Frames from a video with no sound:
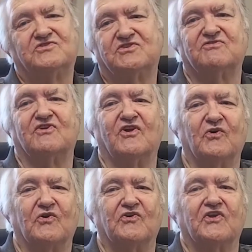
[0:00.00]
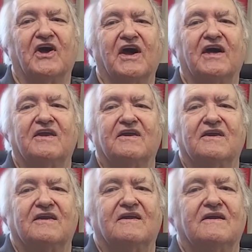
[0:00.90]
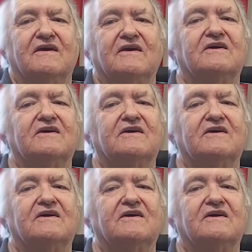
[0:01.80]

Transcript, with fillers: it's even lower than that. Hmm.